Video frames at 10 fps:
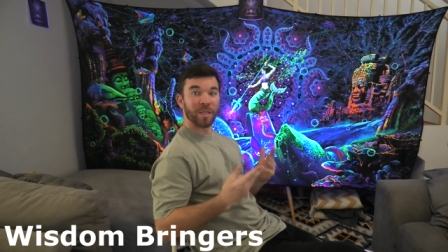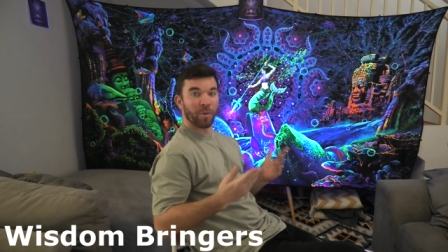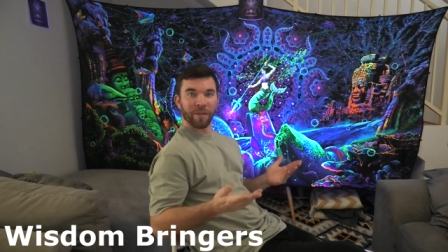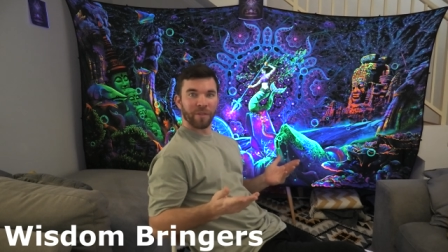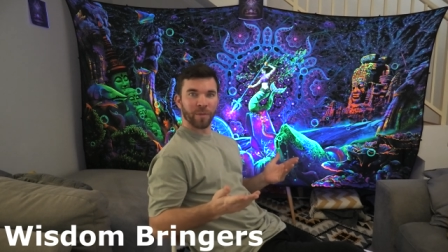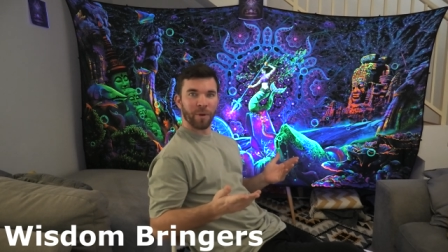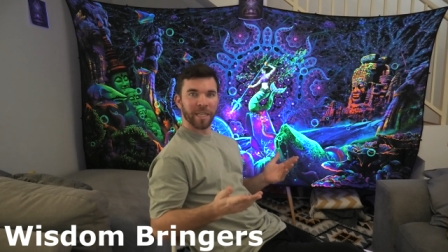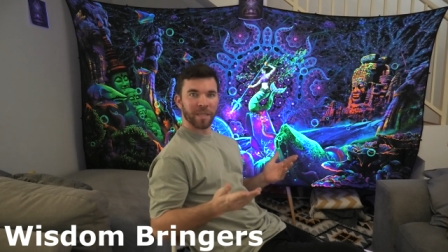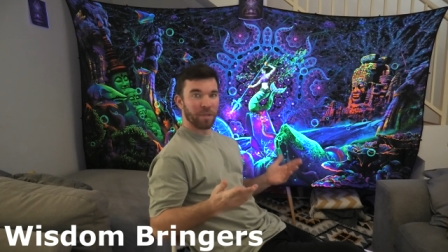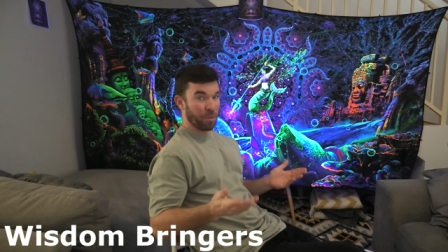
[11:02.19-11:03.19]
is one of the
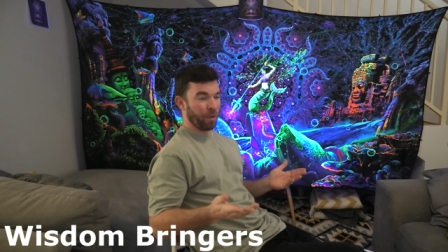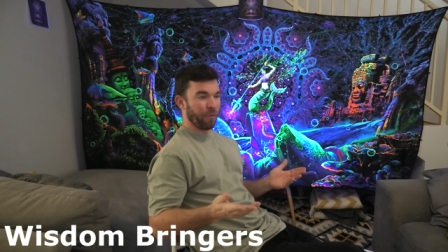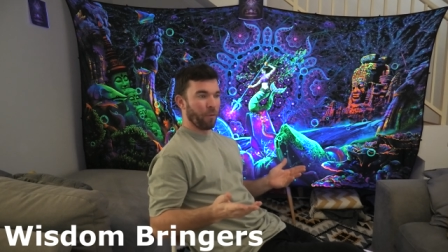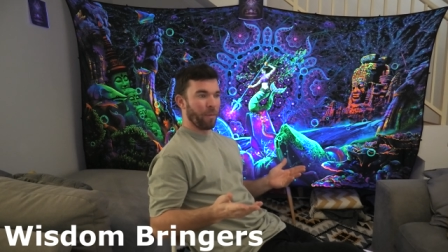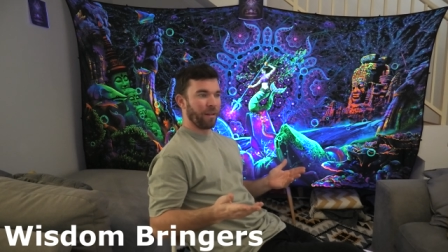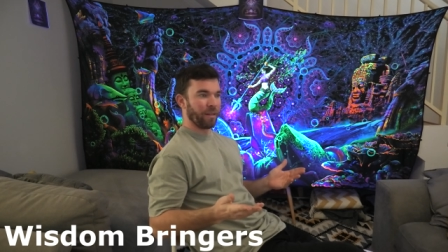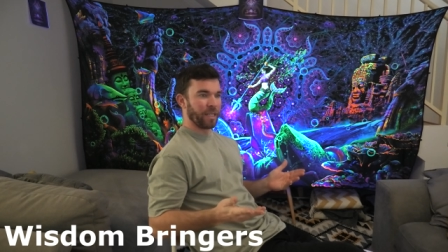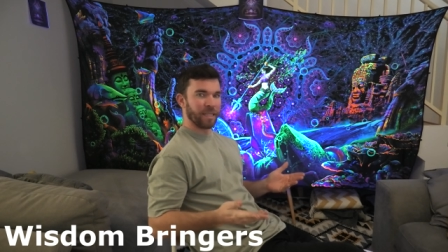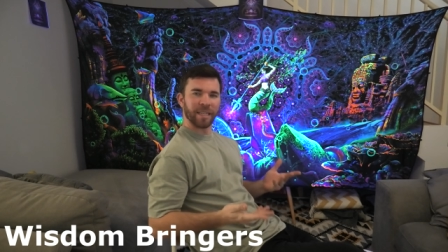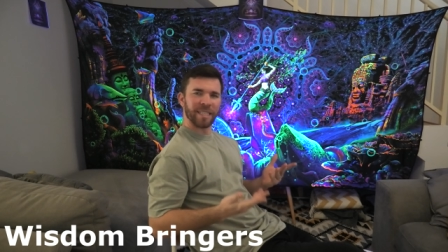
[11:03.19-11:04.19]
sweetest, most beautiful
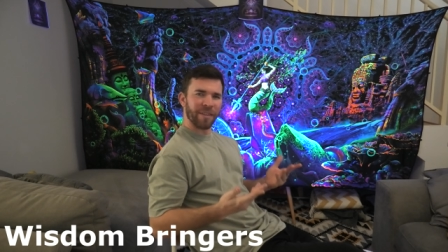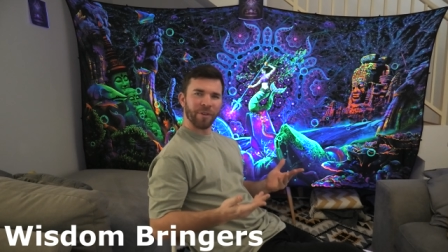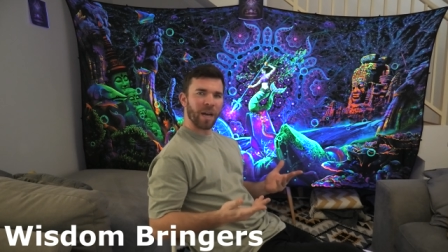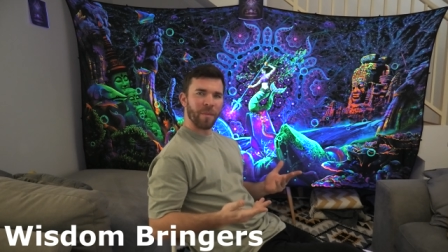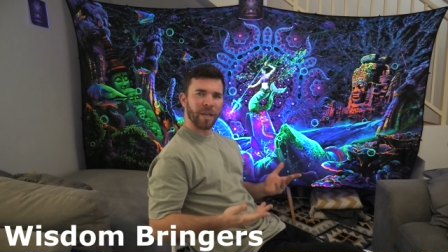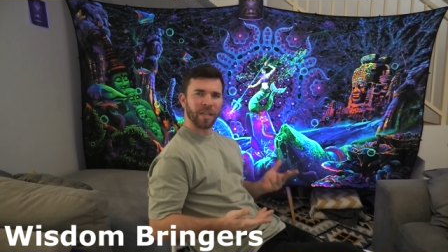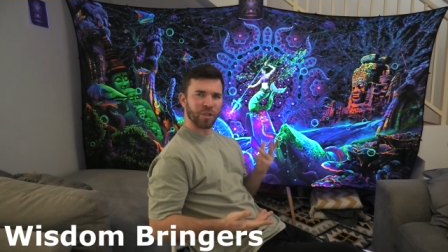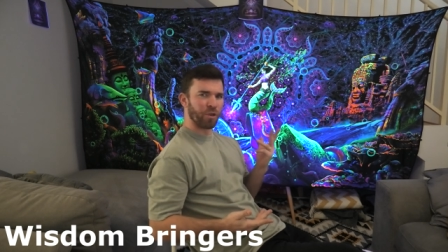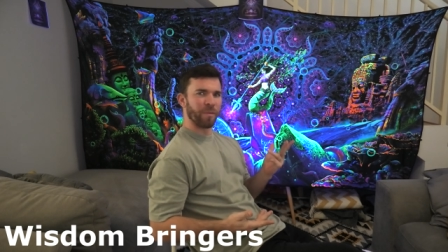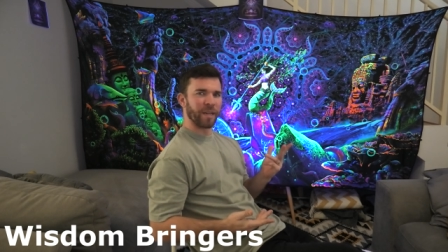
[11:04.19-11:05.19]
melodies that has ever come in
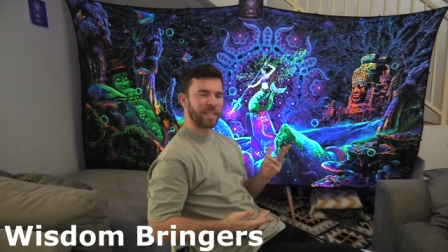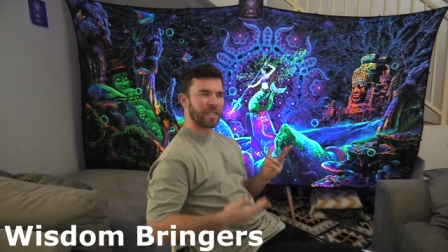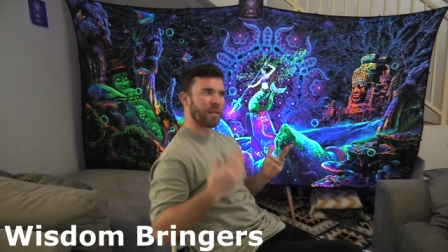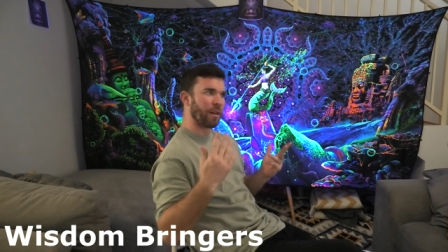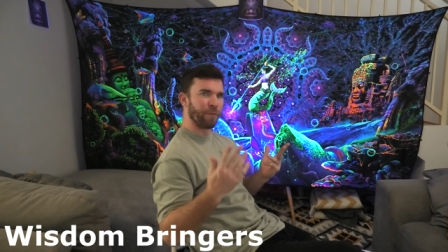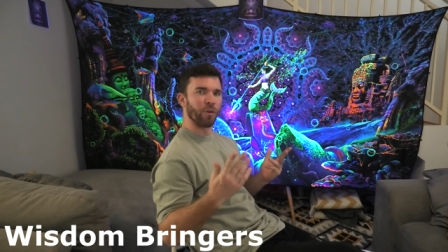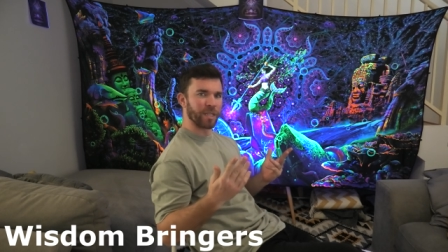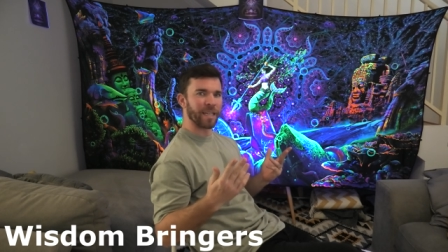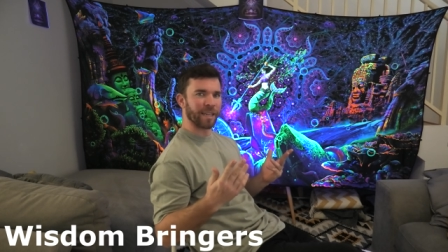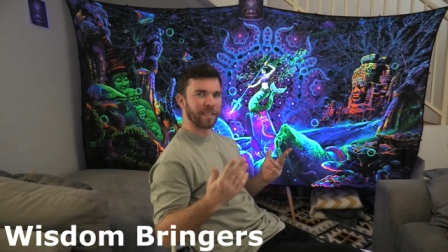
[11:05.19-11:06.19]
at 2 minutes and
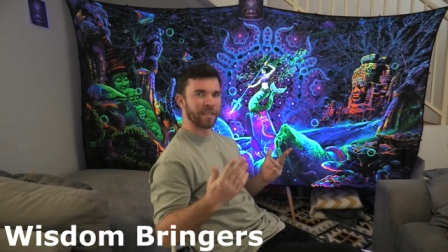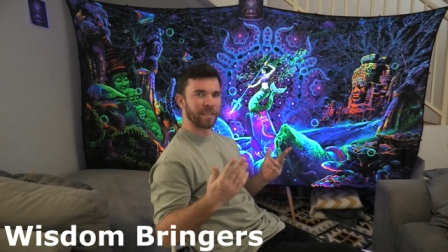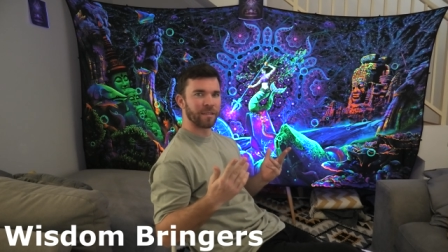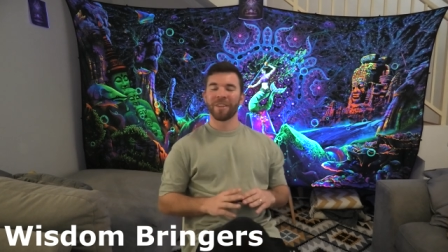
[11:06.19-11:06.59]
40 seconds.